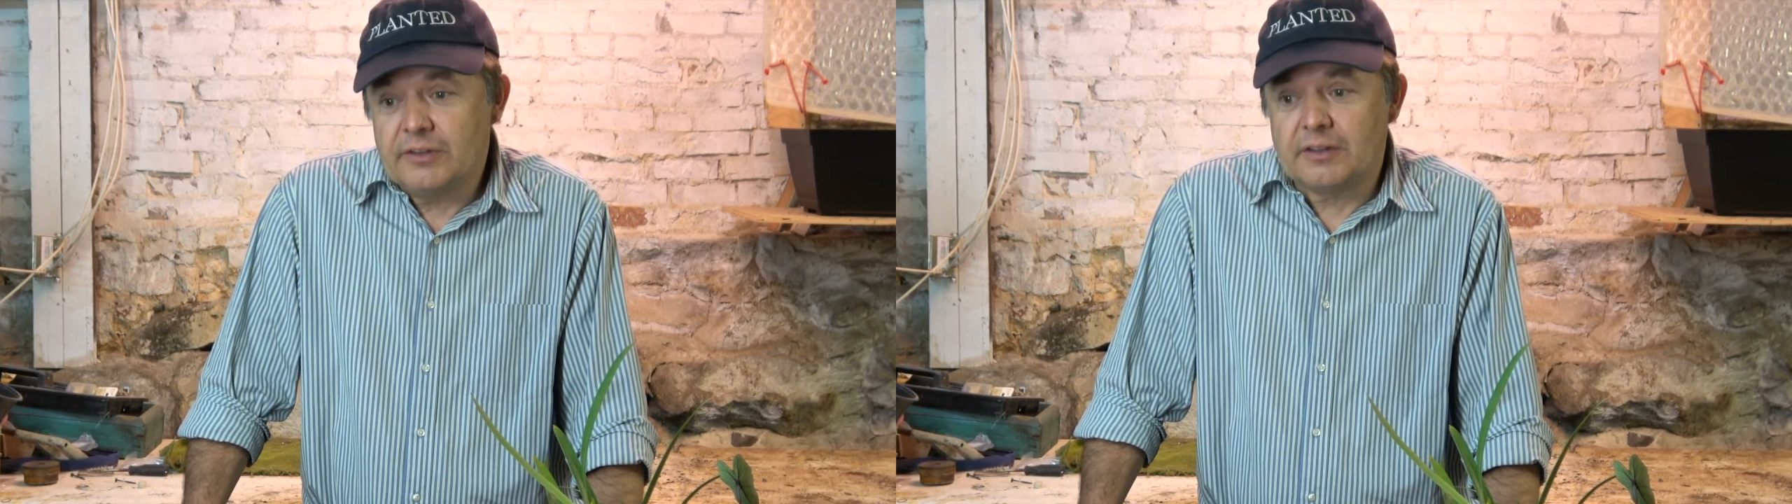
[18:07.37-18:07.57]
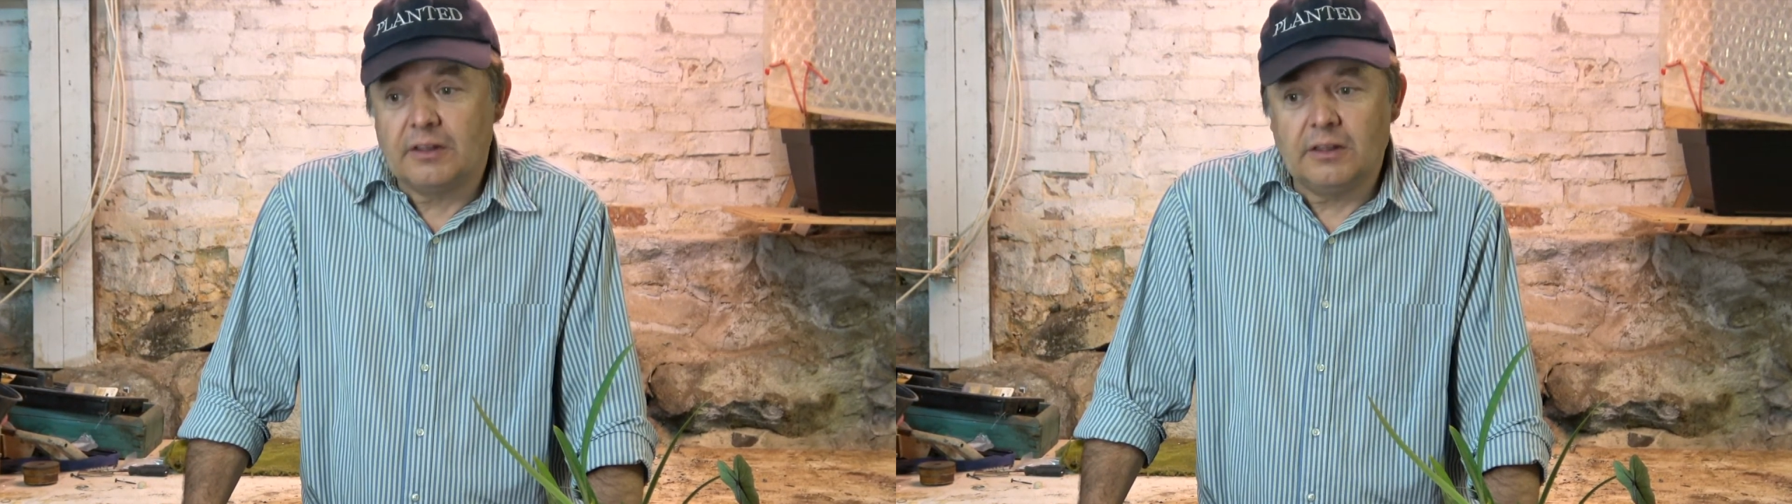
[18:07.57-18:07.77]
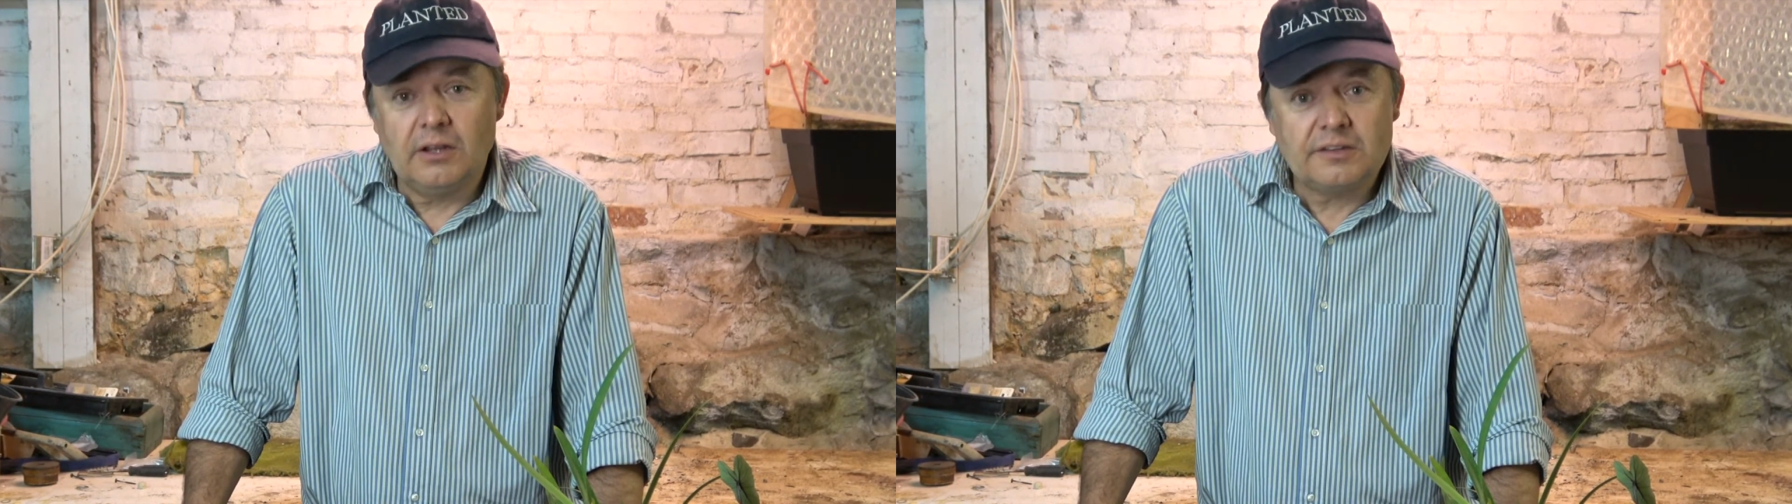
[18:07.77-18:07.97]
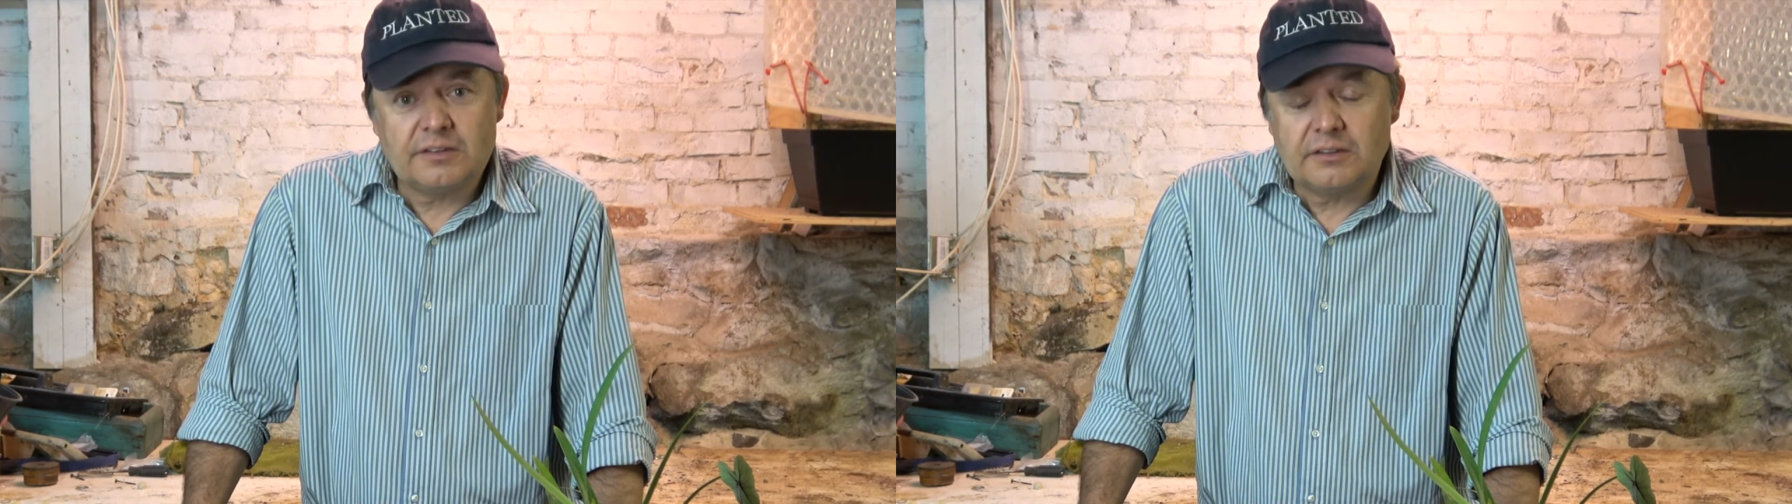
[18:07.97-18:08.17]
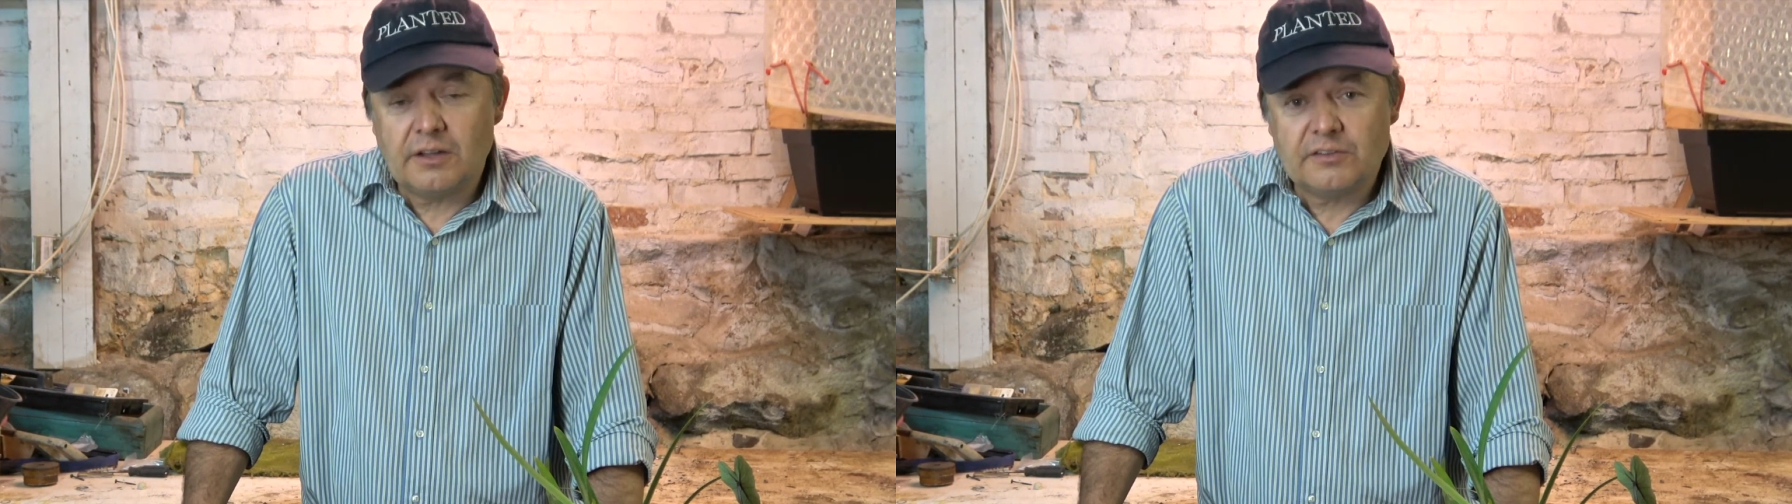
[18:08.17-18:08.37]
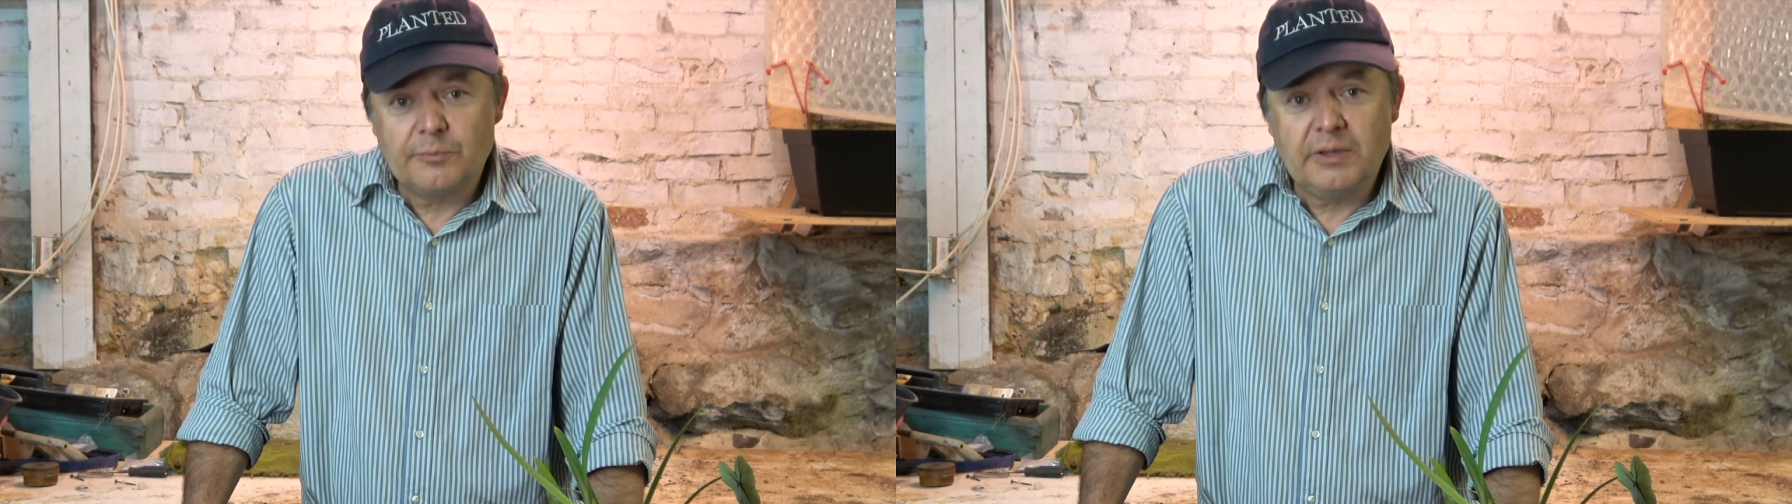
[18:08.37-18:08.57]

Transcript: There's lots and lots of